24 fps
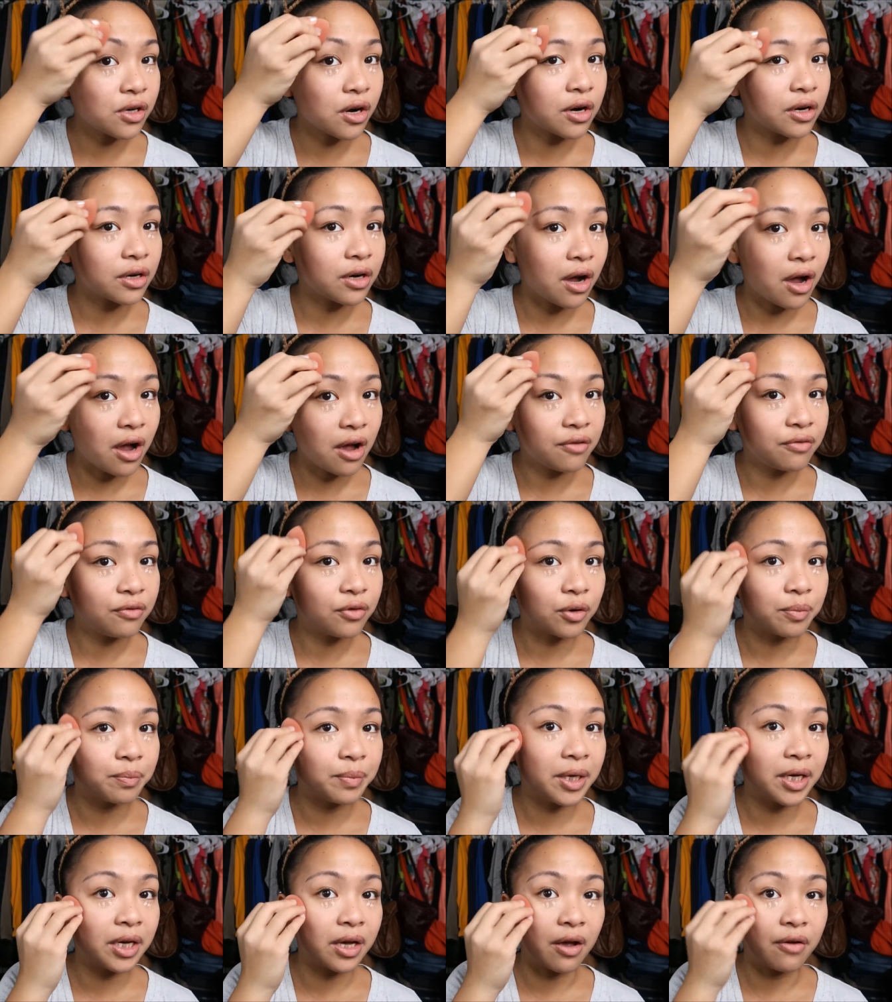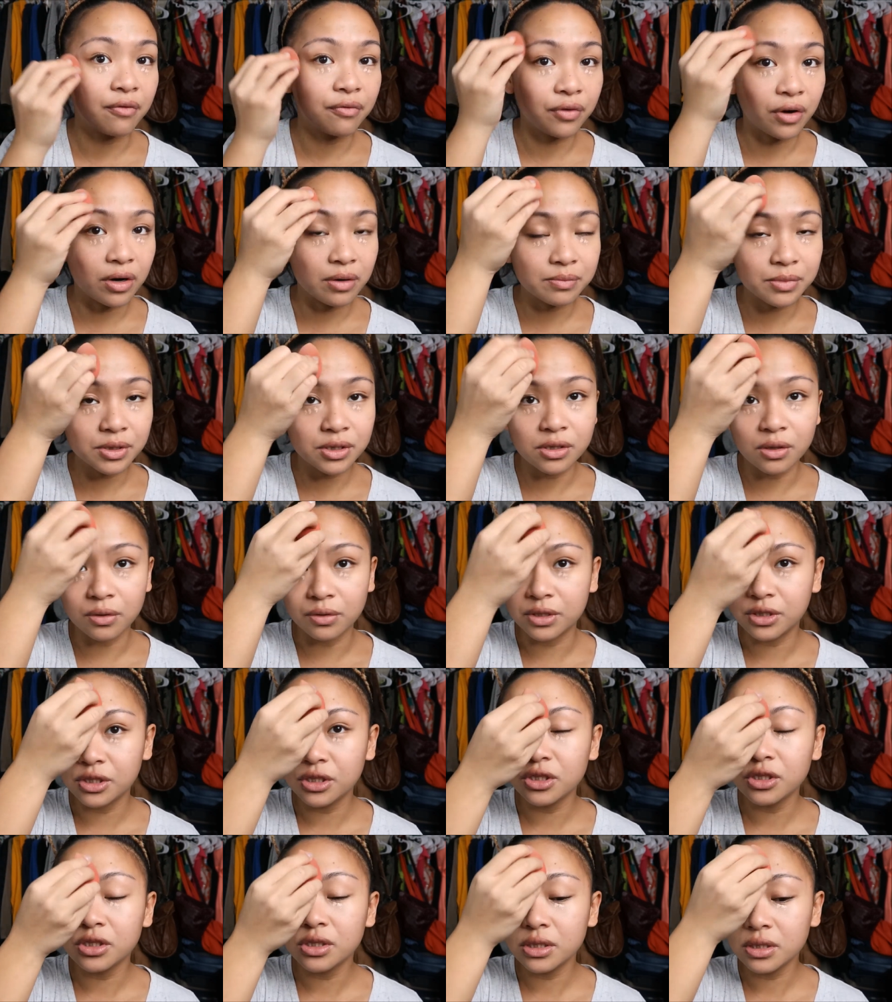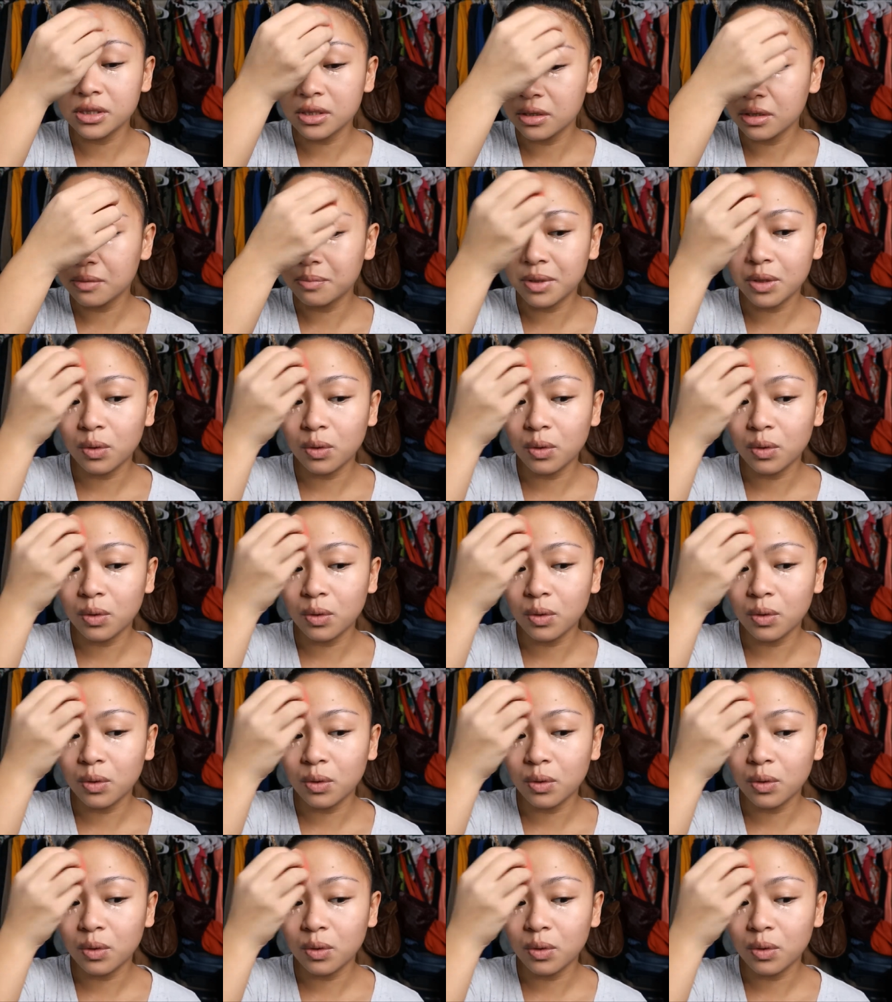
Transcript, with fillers: start off or pick up from, so this is just gonna